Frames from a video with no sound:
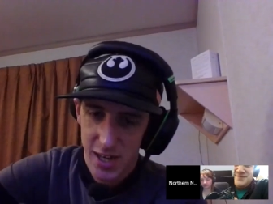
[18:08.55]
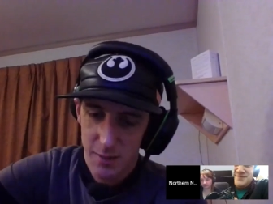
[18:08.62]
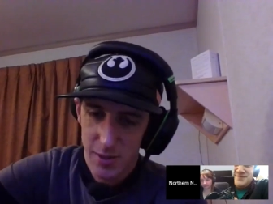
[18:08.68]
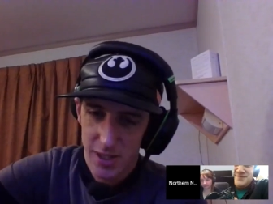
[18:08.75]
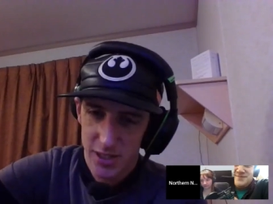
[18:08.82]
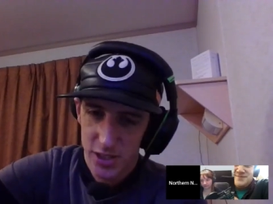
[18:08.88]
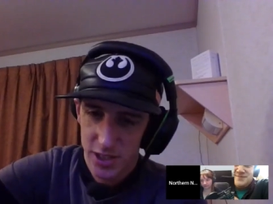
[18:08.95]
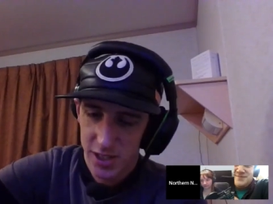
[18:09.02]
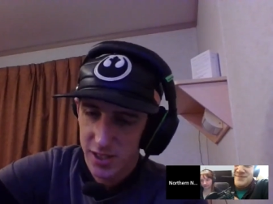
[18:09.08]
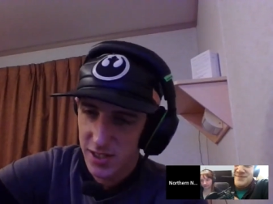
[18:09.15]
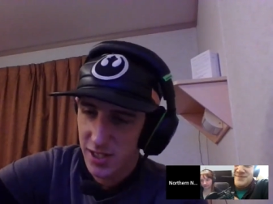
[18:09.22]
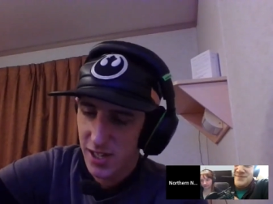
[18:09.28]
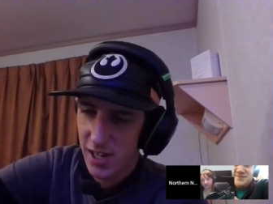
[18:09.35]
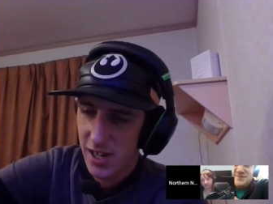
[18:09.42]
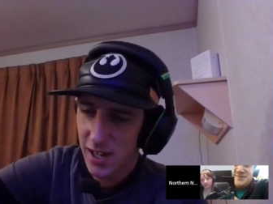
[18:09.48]
how big she is.
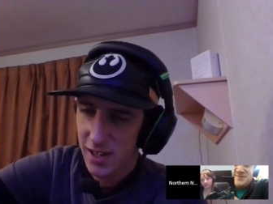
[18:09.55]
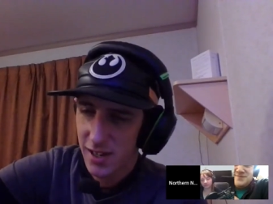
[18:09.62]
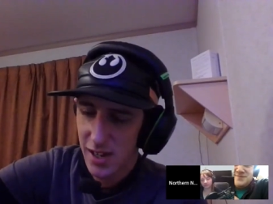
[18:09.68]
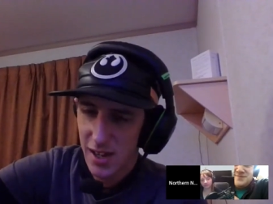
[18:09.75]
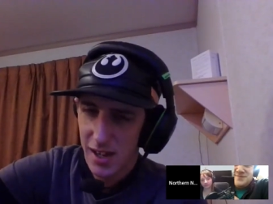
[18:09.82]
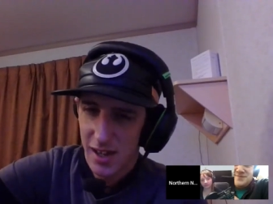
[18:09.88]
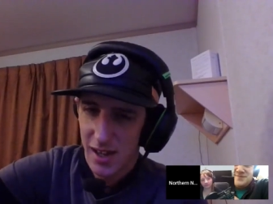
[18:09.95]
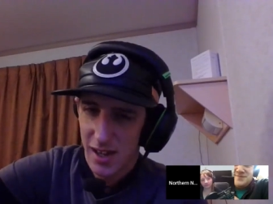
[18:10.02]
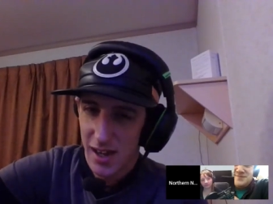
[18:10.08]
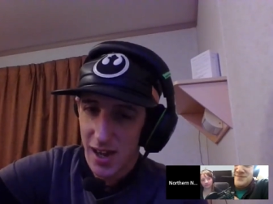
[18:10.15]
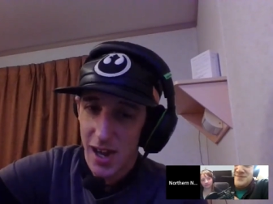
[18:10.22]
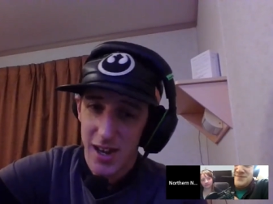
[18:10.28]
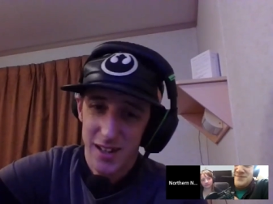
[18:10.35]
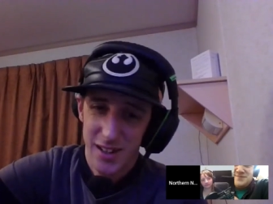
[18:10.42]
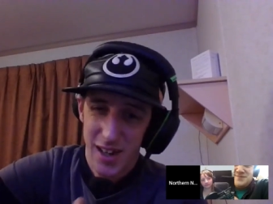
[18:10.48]
I
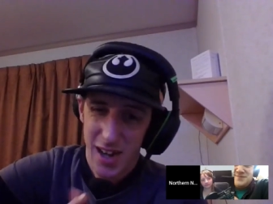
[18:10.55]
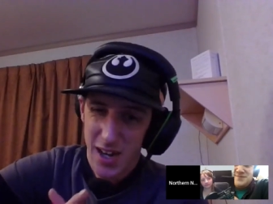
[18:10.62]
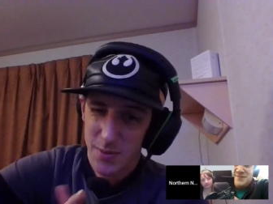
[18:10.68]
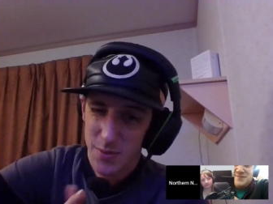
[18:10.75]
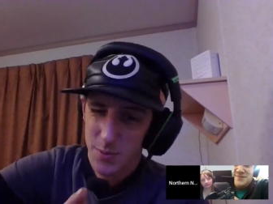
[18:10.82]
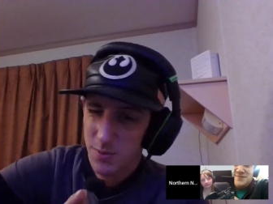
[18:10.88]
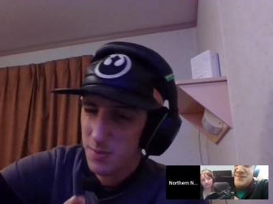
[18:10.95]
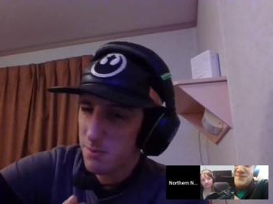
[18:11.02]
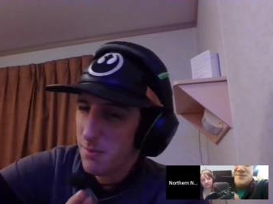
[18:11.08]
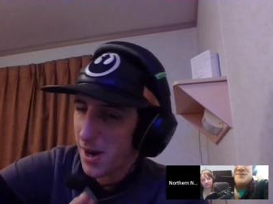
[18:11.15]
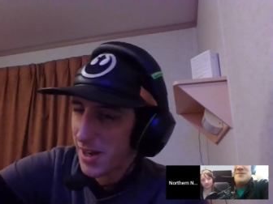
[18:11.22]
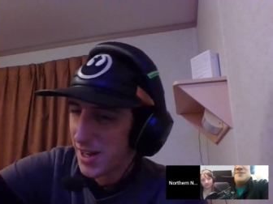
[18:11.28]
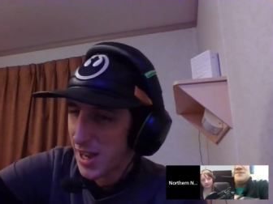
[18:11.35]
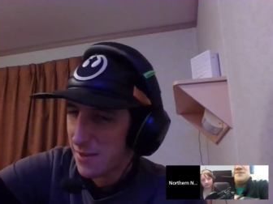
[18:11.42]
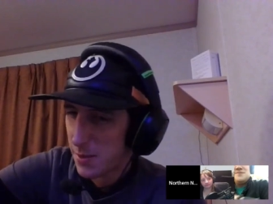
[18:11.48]

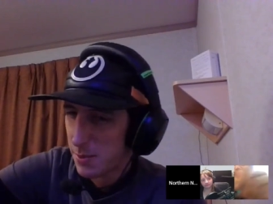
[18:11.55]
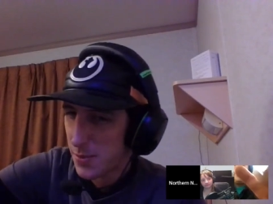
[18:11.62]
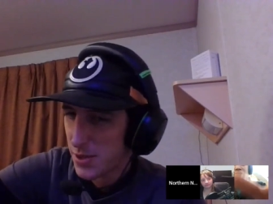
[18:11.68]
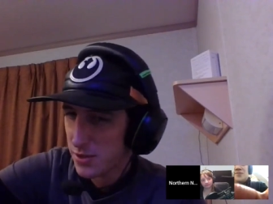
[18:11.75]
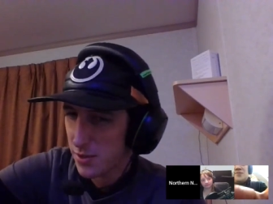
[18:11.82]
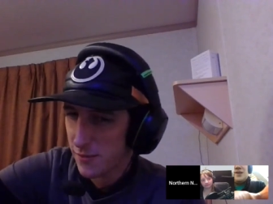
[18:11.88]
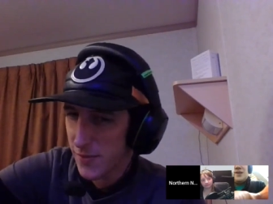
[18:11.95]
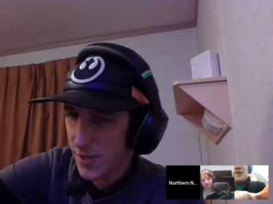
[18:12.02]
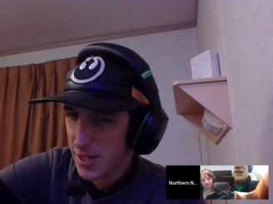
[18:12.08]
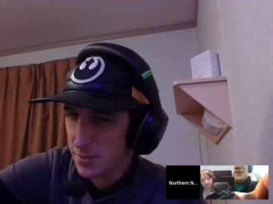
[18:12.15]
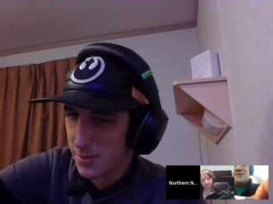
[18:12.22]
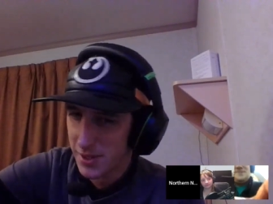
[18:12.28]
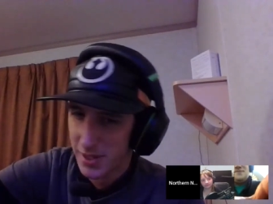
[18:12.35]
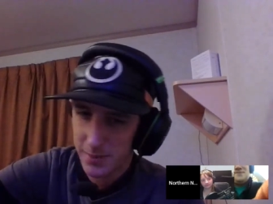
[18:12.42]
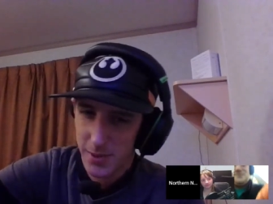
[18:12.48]
might have a picture on
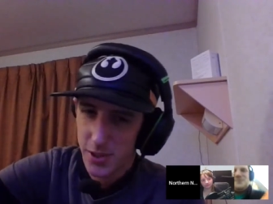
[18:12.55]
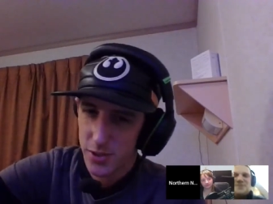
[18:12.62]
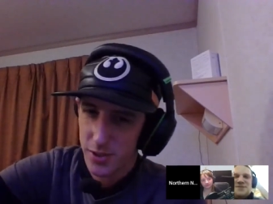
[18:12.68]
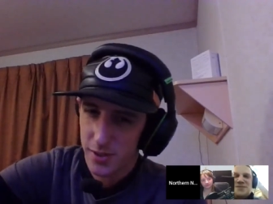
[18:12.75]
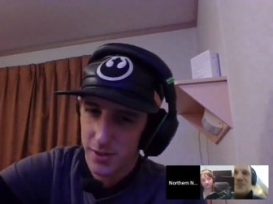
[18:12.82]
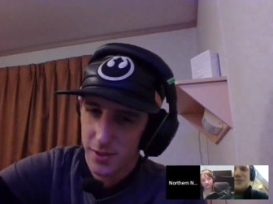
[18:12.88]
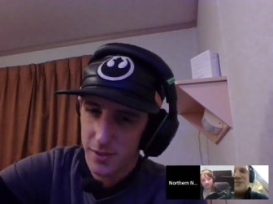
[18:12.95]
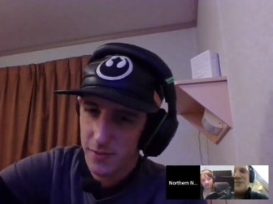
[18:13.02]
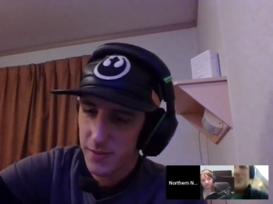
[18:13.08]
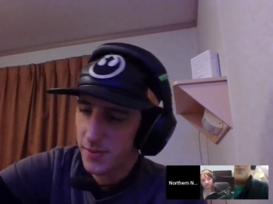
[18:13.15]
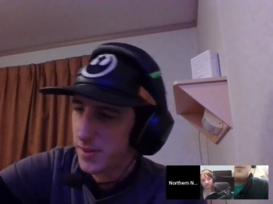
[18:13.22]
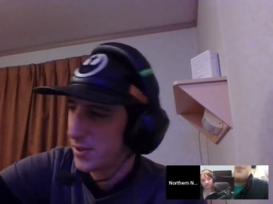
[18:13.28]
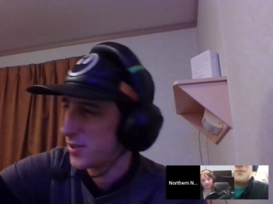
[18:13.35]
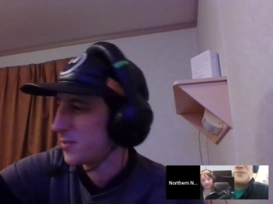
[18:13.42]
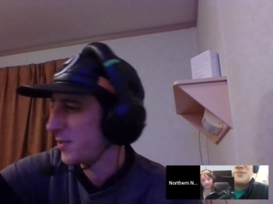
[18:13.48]
Facebook. I'm not sure if
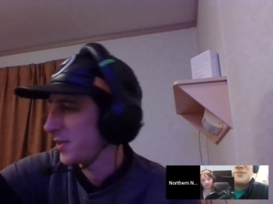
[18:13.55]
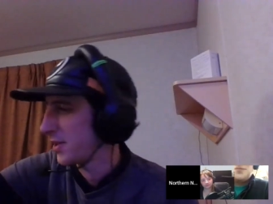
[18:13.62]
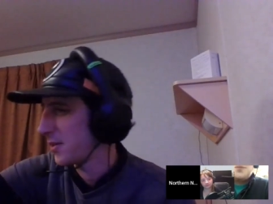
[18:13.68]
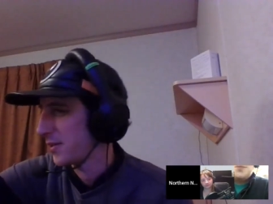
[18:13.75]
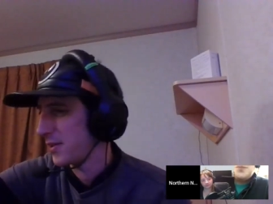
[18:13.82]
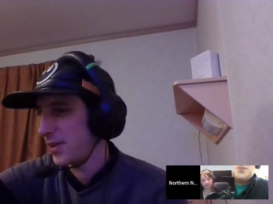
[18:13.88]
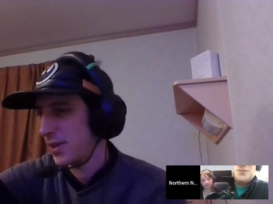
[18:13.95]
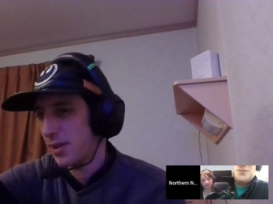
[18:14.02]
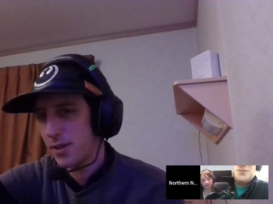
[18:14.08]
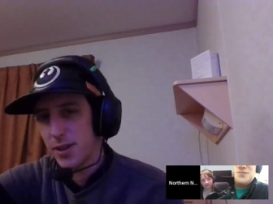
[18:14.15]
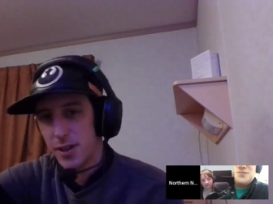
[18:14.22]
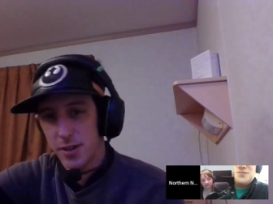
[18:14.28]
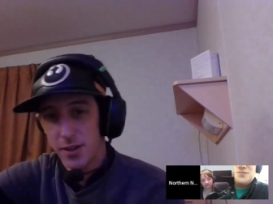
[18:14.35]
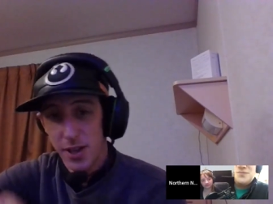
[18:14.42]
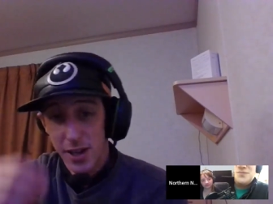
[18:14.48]
there is one on
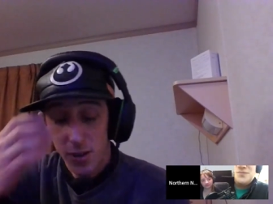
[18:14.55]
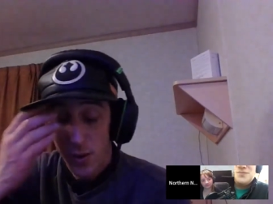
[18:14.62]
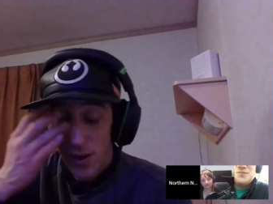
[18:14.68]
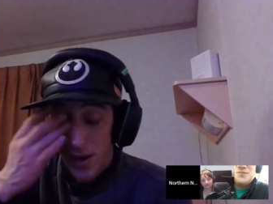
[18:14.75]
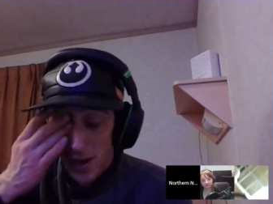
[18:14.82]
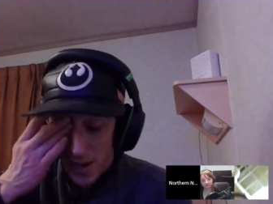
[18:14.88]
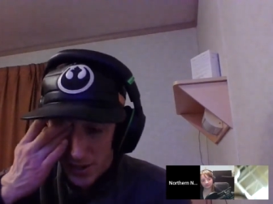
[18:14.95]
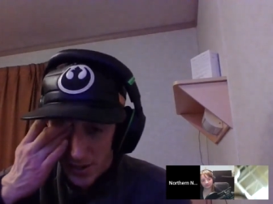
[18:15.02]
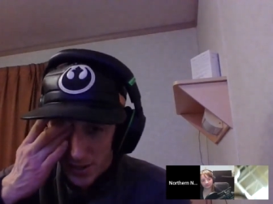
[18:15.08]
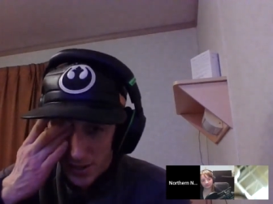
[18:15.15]
there. I know I had